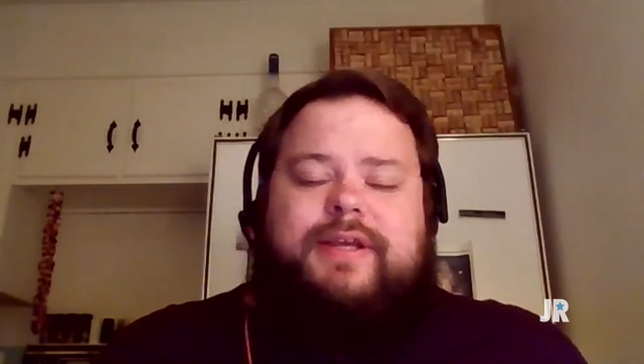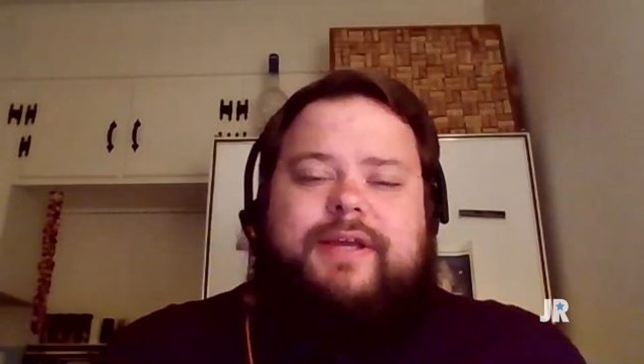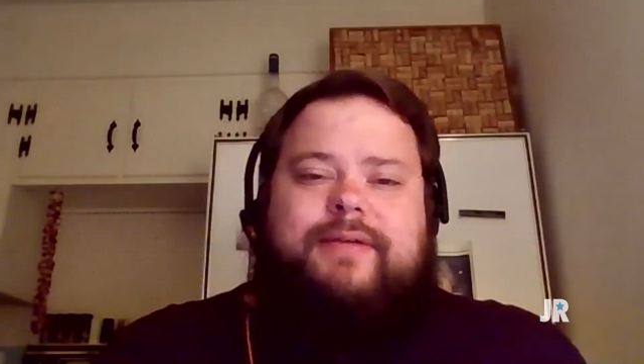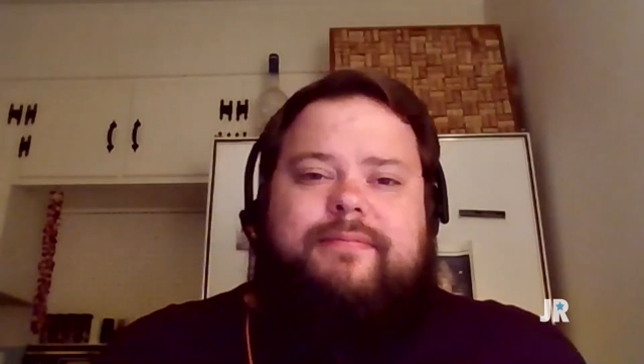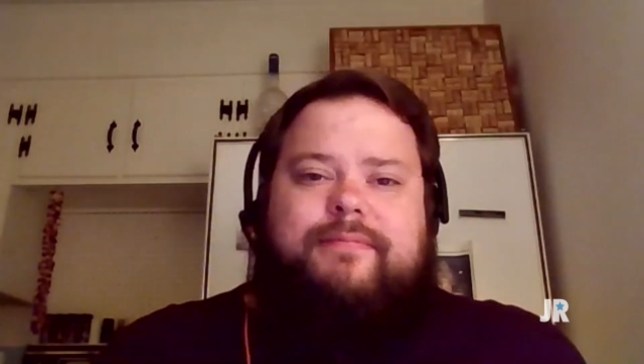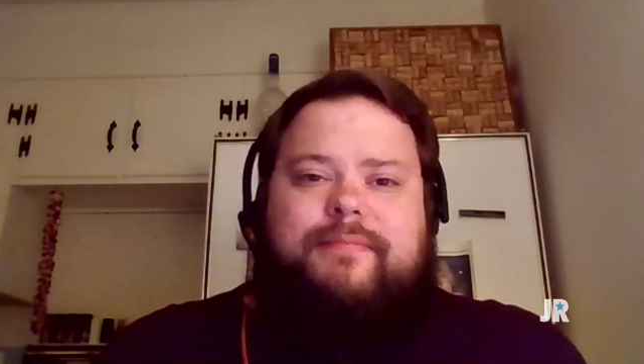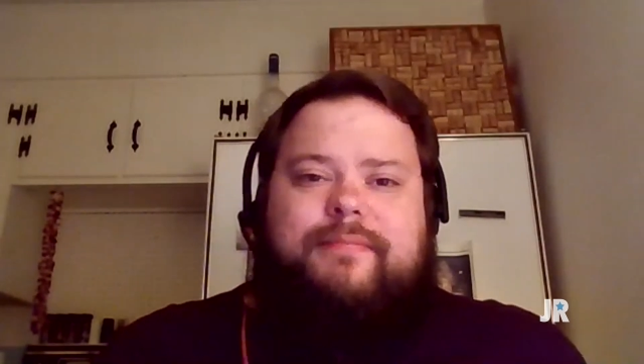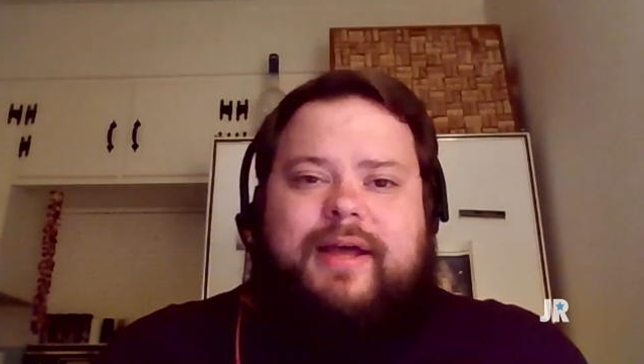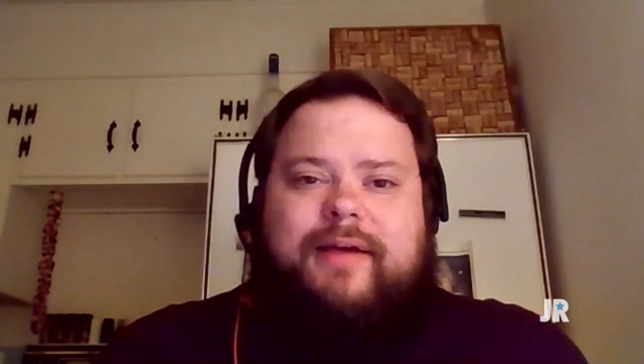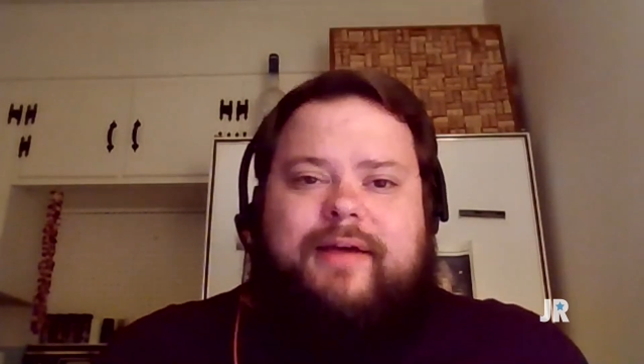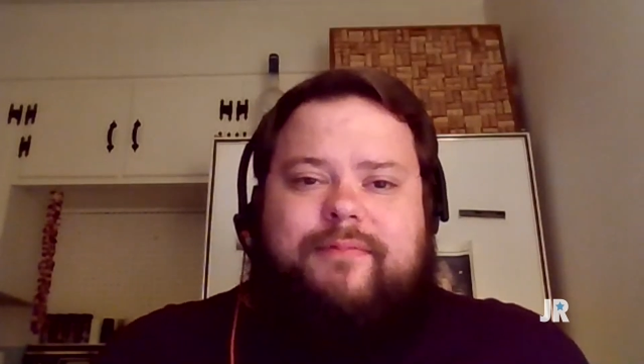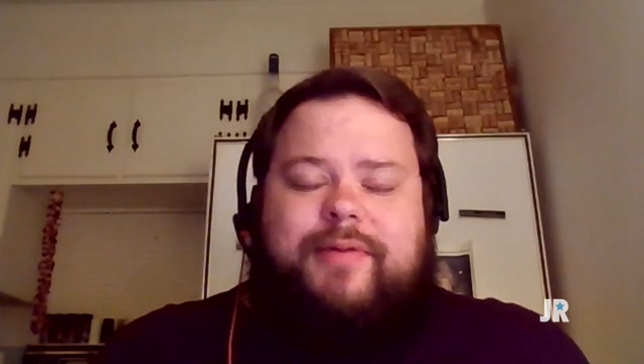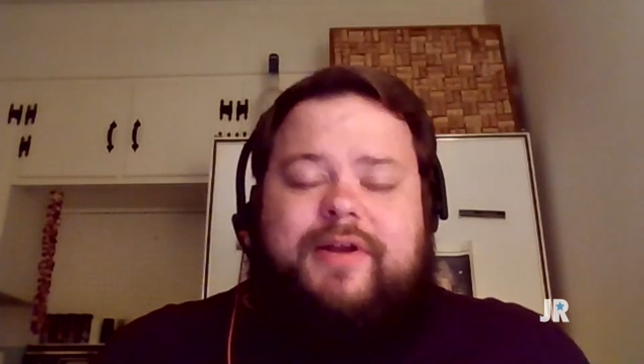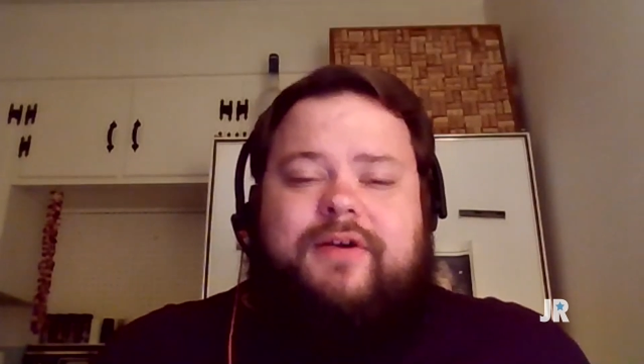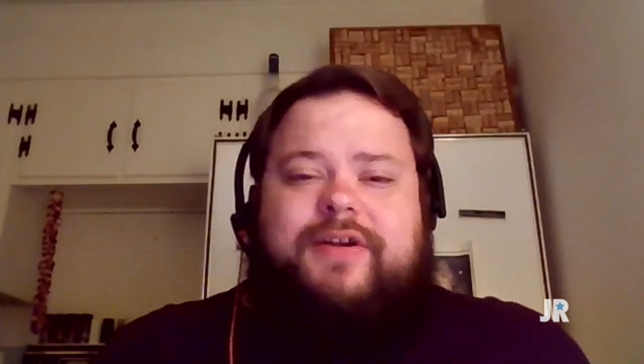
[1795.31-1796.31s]
him
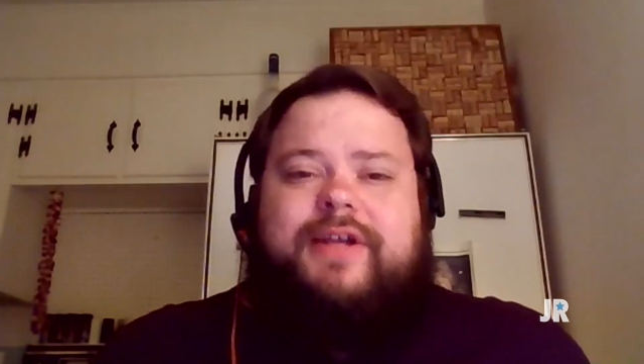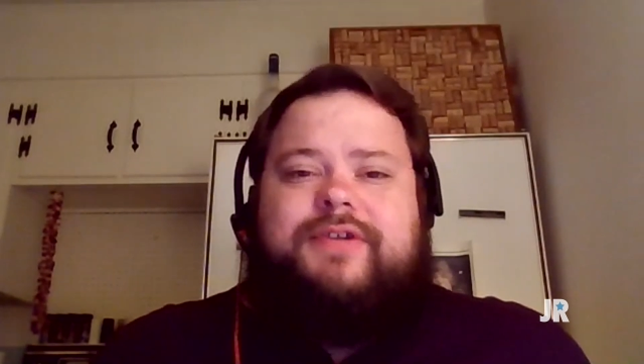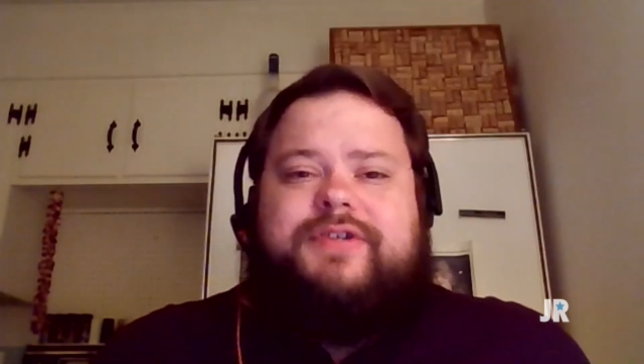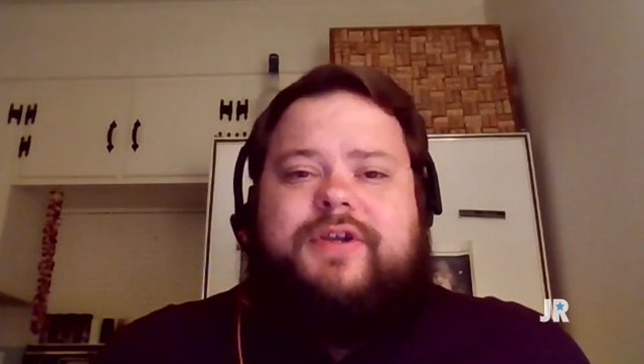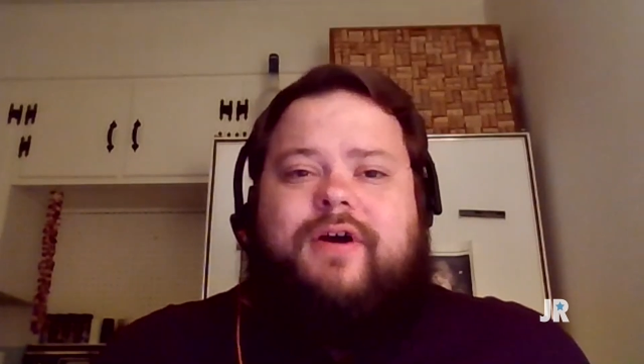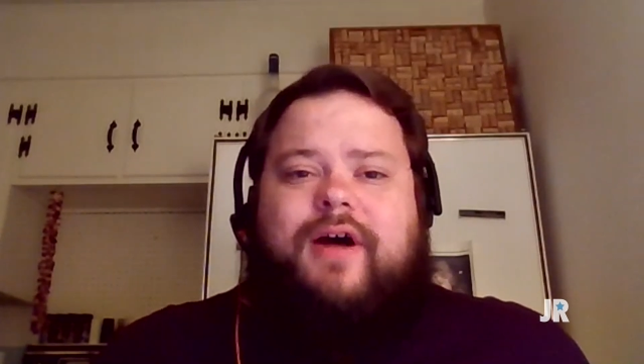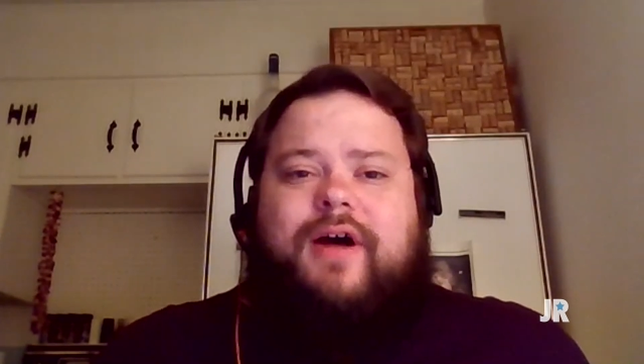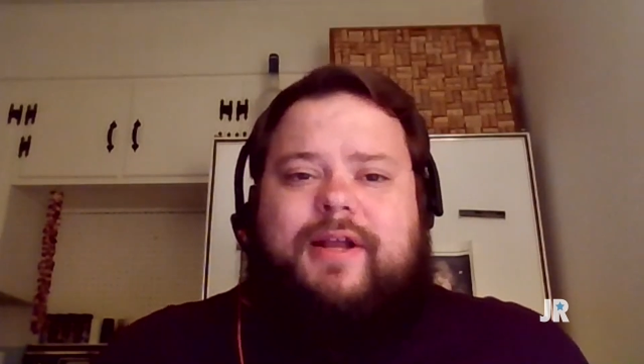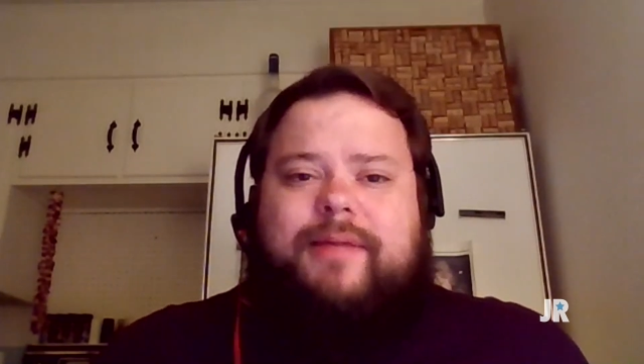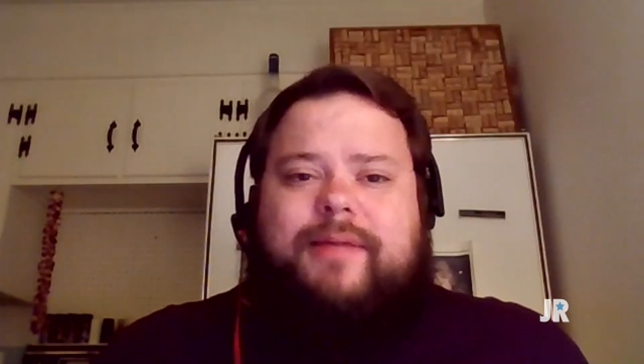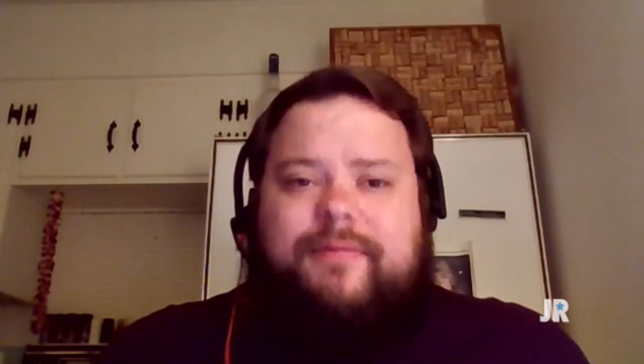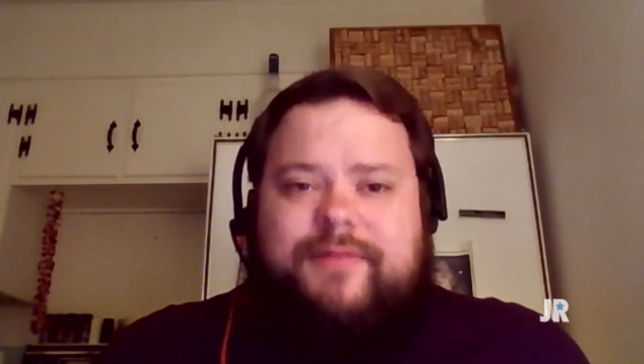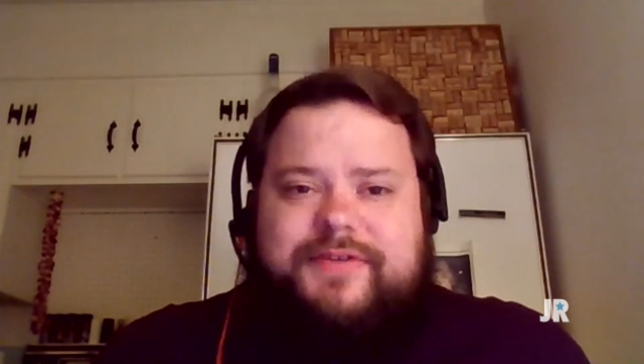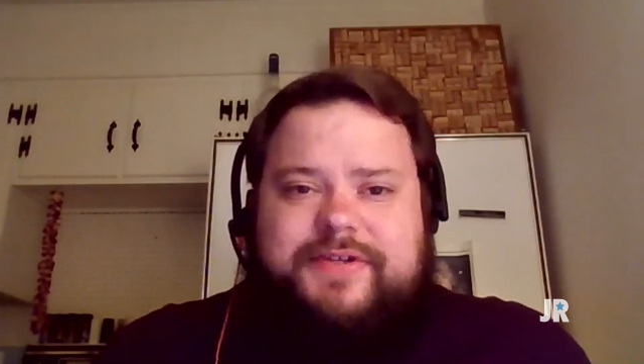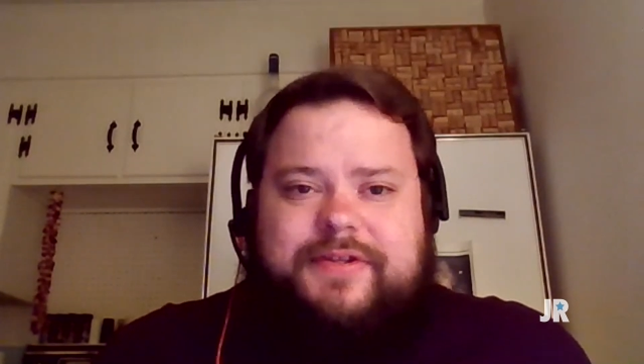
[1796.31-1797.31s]
have Peter Dale Scott come
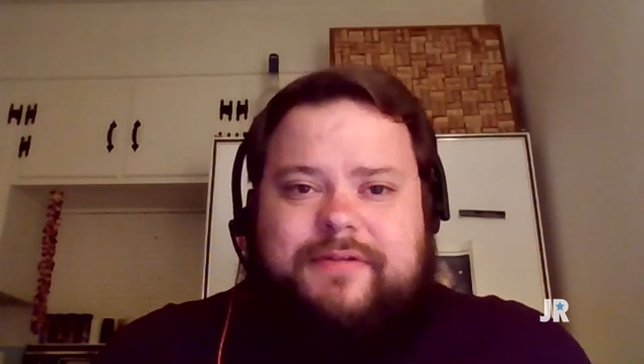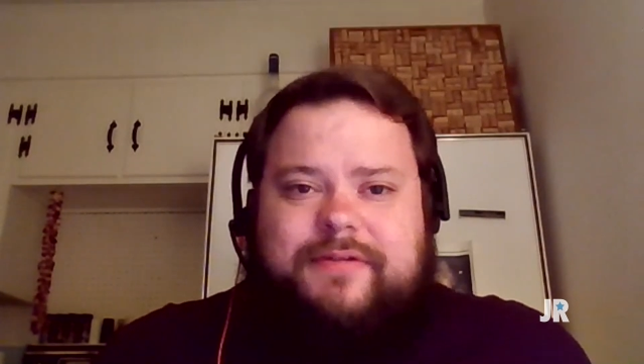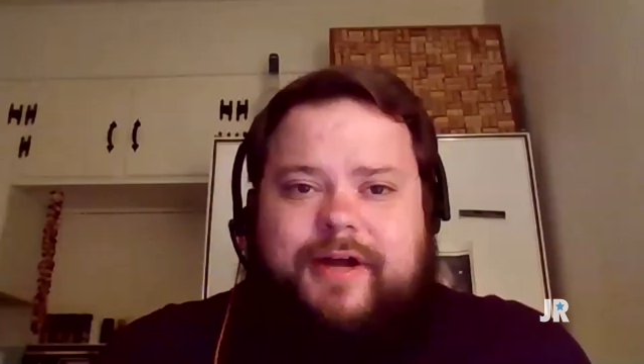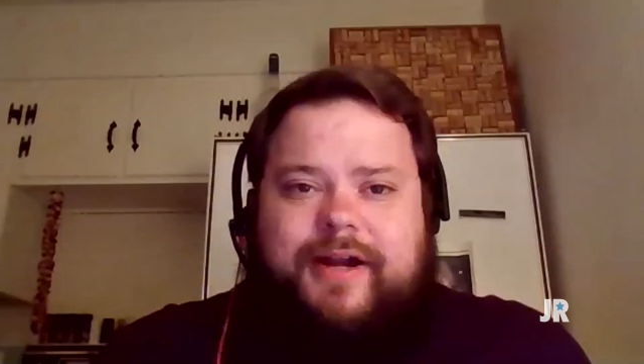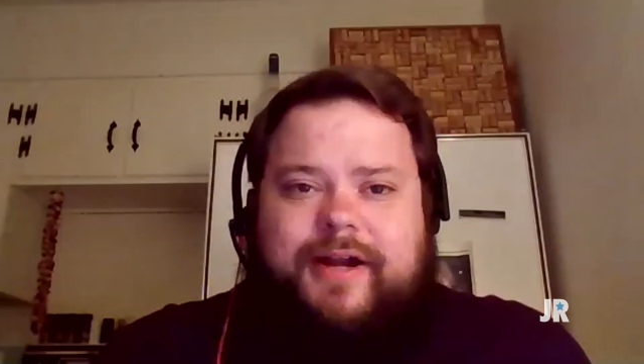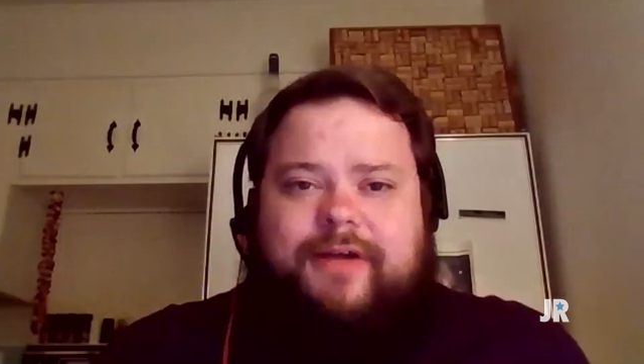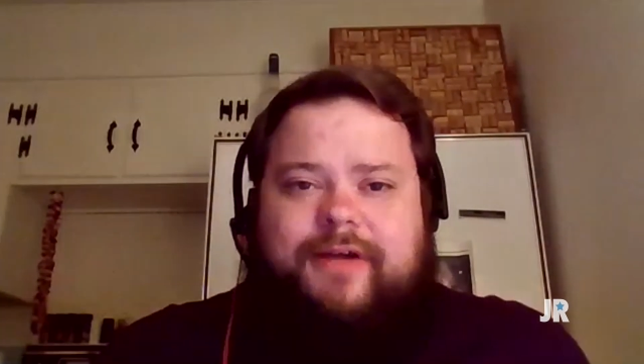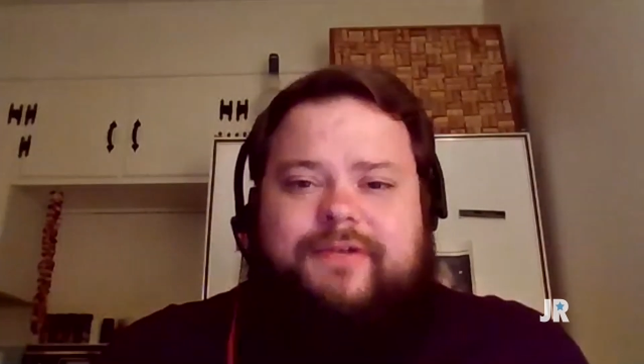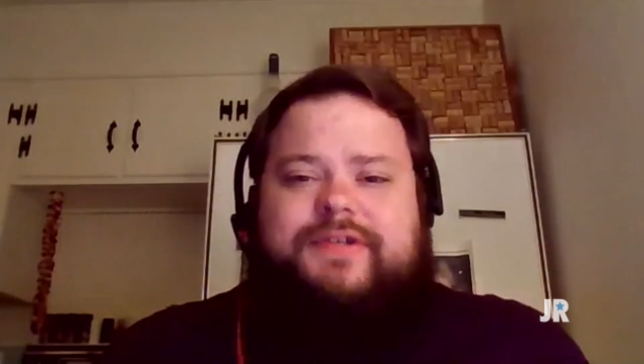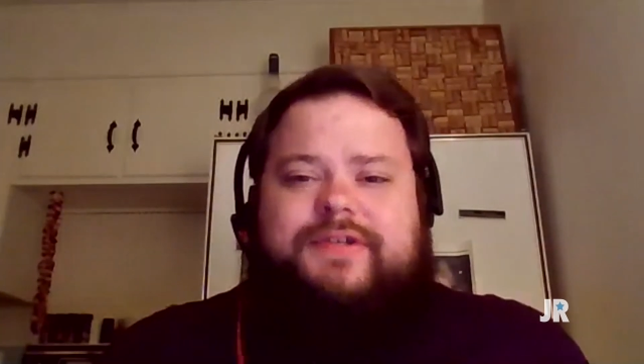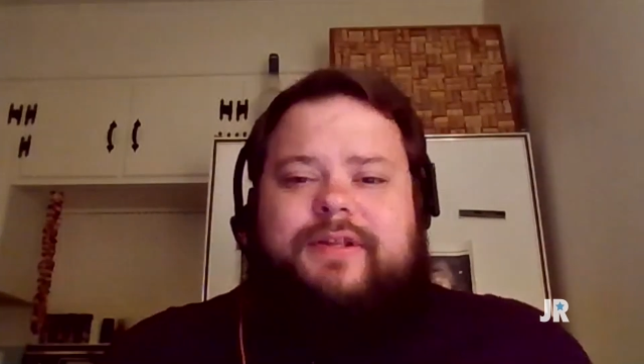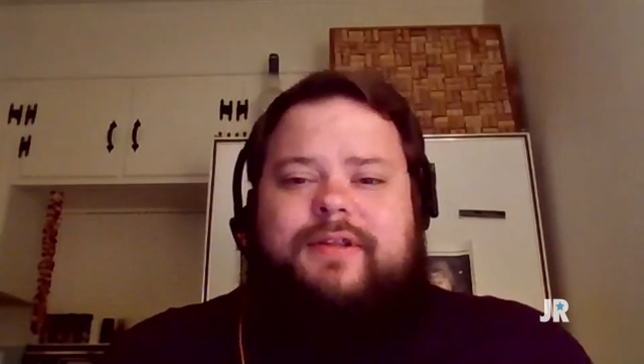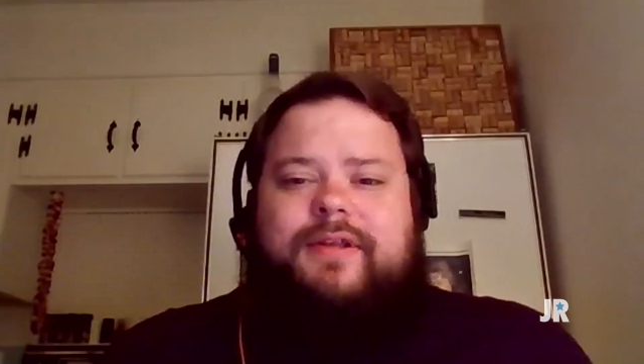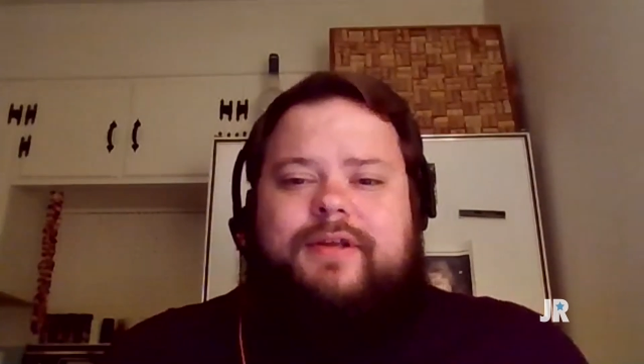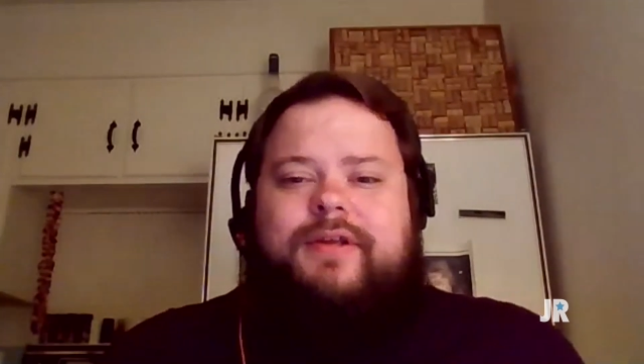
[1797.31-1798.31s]
and visit the White House
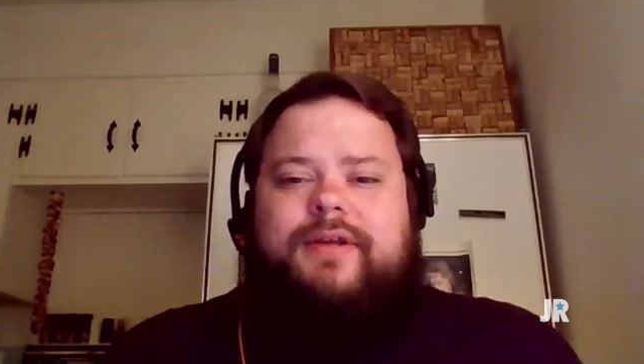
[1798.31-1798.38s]
and